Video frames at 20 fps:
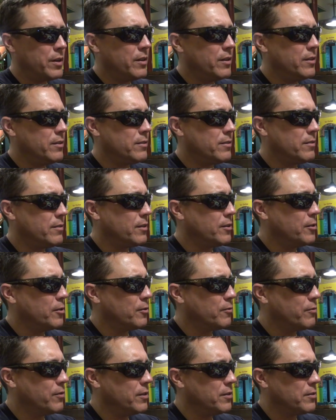because the
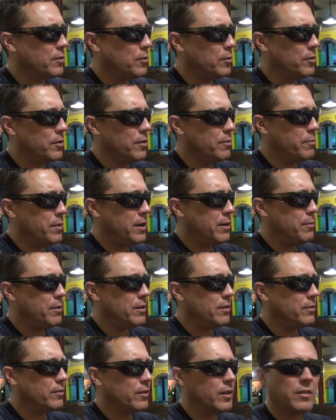girlfriend's holding the baby,
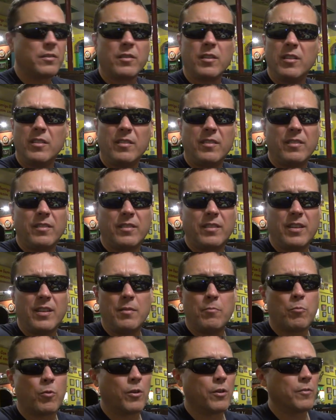so that's good
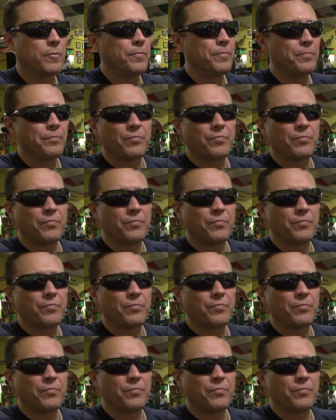teamwork.